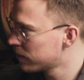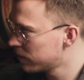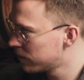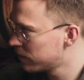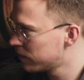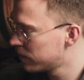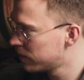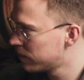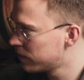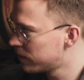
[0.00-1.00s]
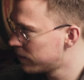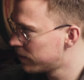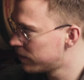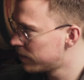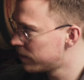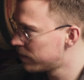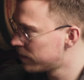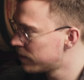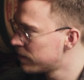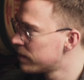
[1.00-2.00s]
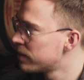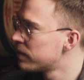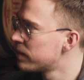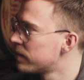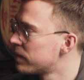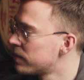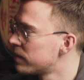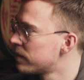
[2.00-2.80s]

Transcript: [no speech]